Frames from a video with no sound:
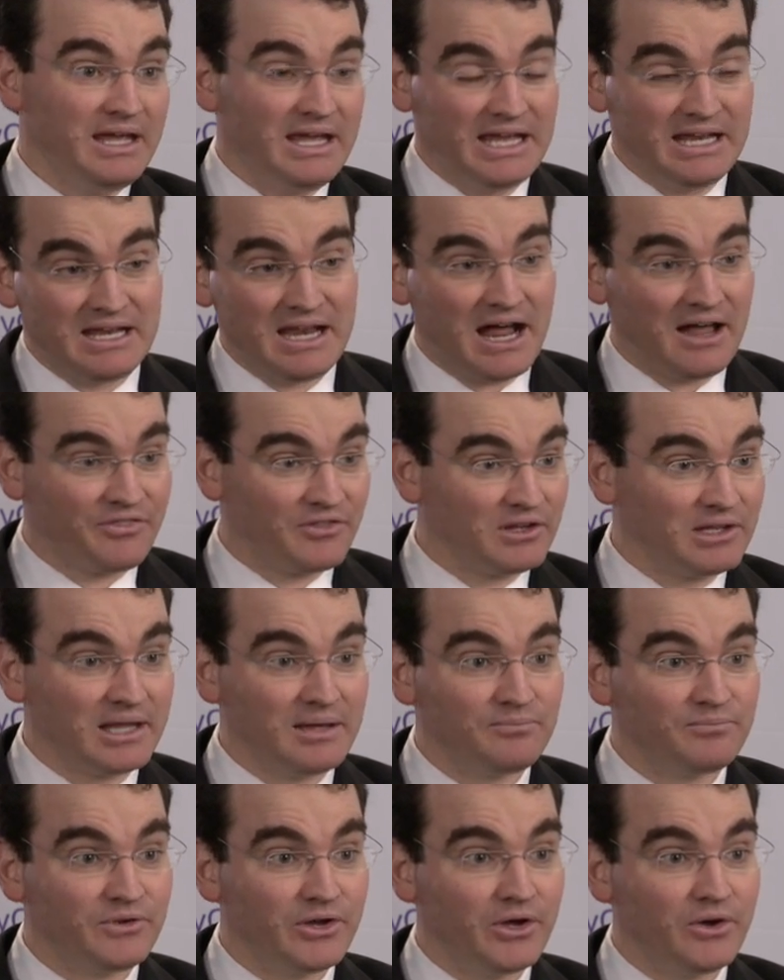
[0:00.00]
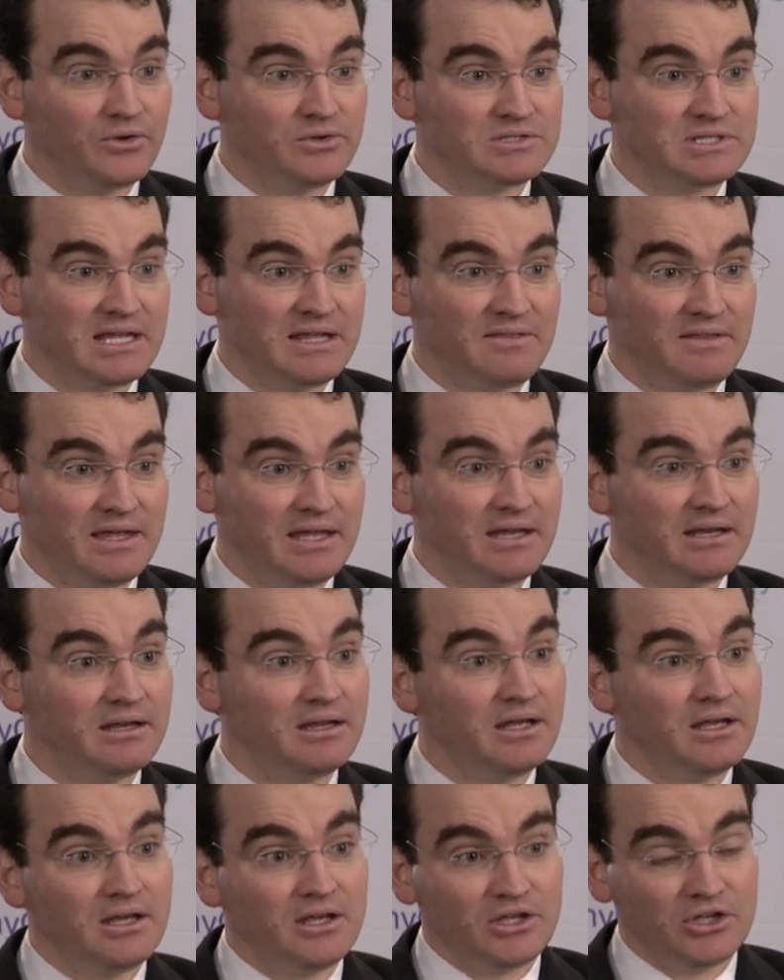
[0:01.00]
and not the lymph nodes, and then
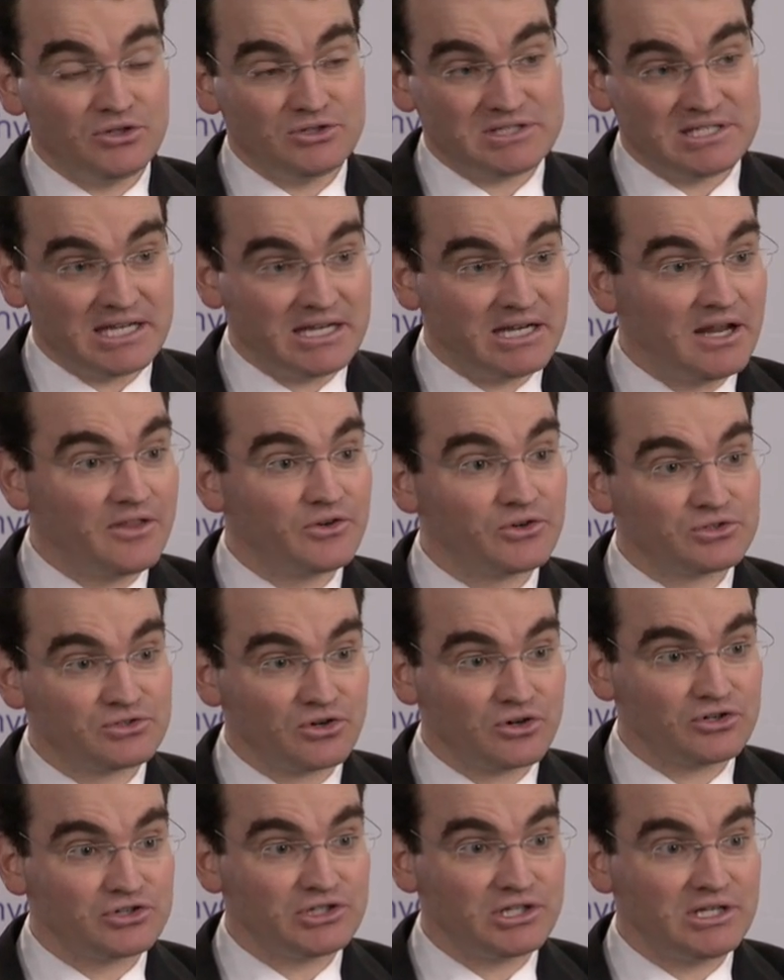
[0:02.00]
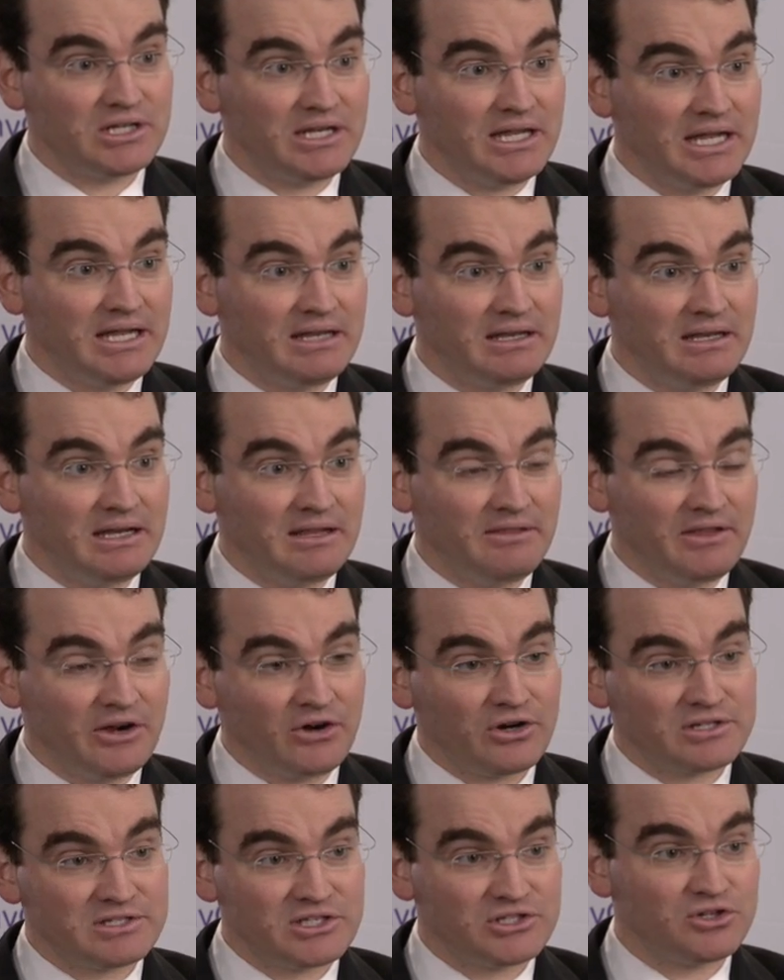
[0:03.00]
you see another surgeon and, and they're
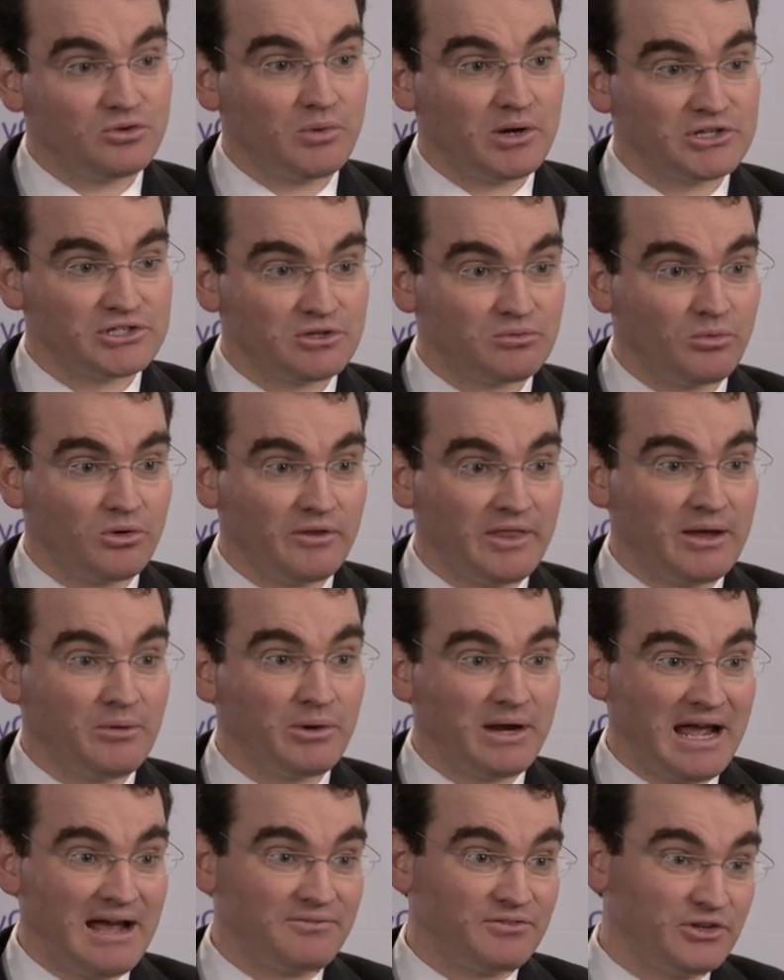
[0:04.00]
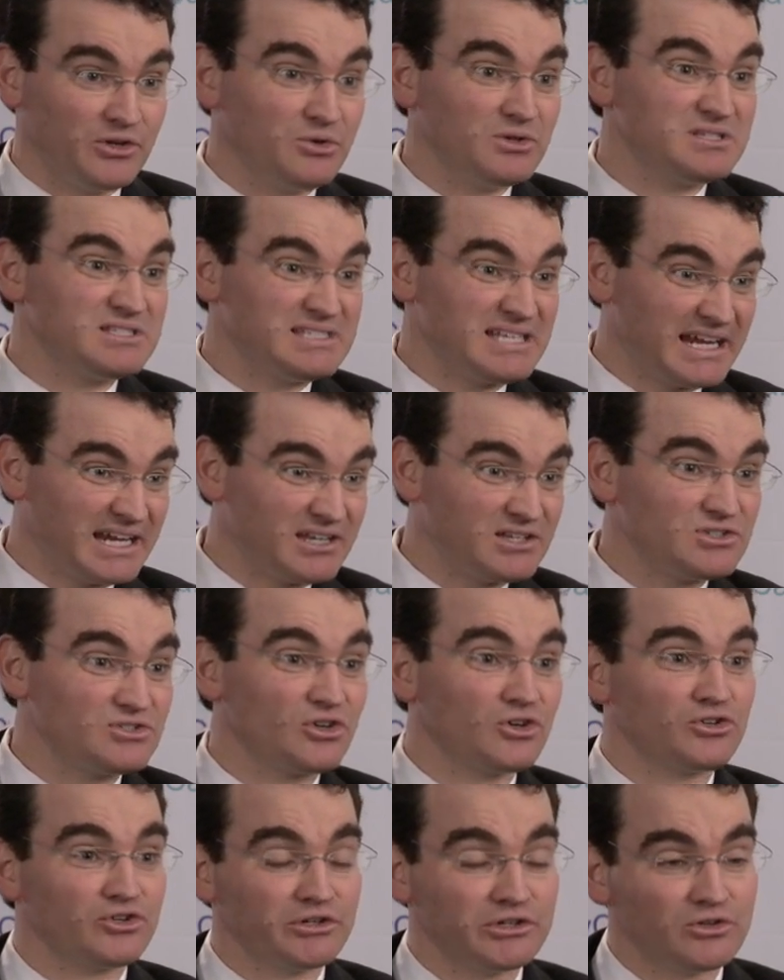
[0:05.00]
in a situation where they would have to do a second
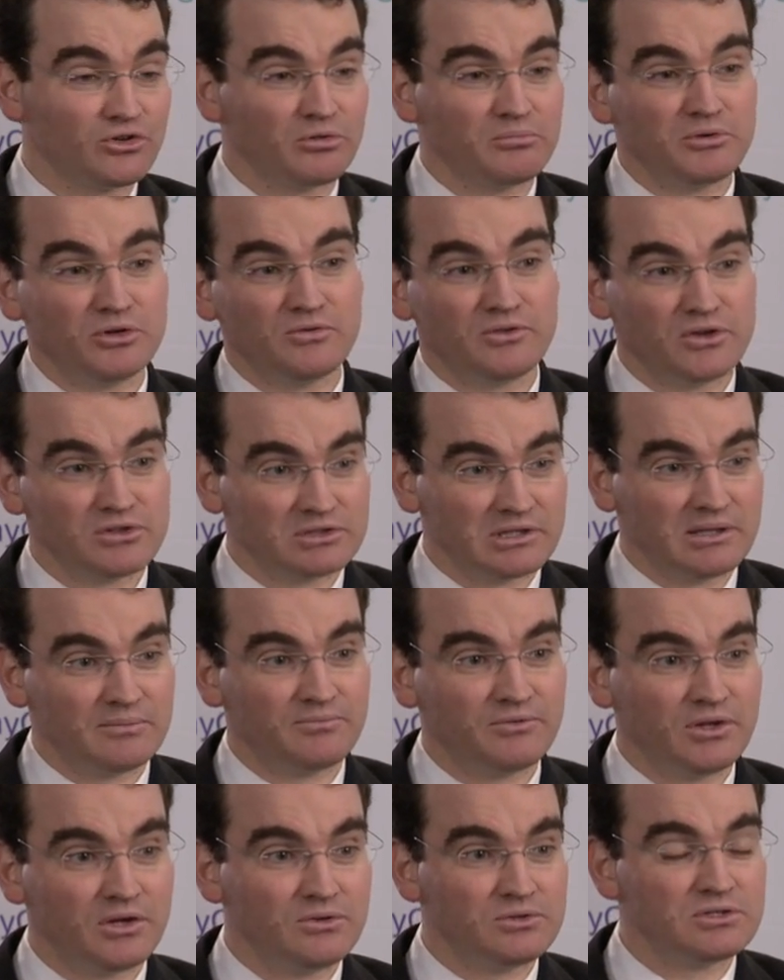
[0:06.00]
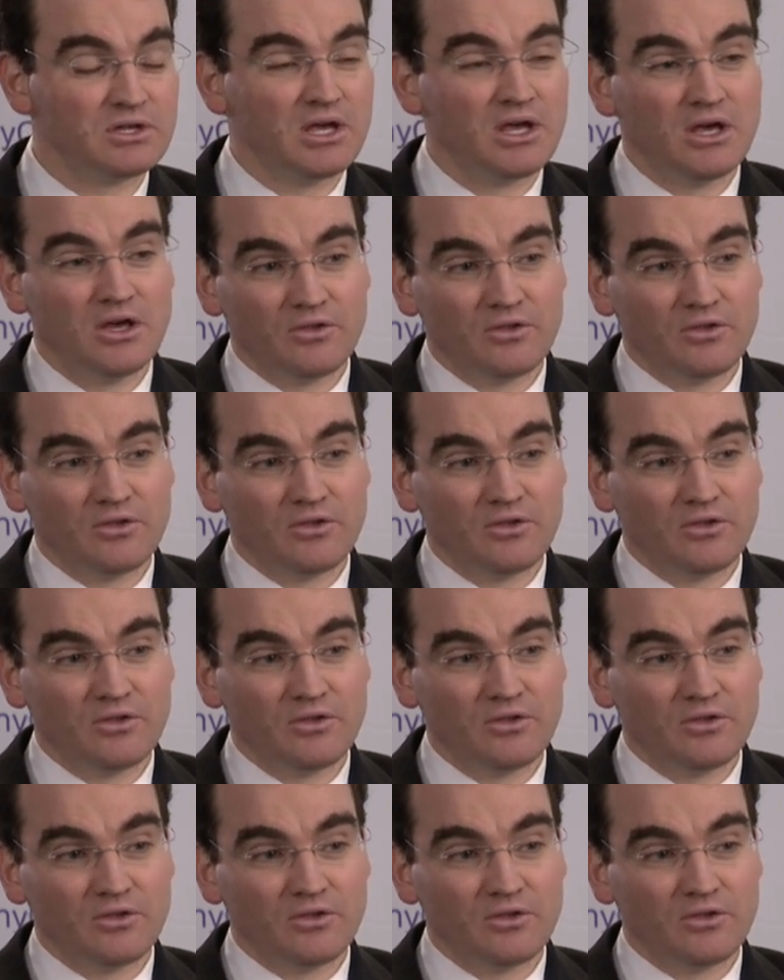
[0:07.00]
surgery to remove those lymph nodes.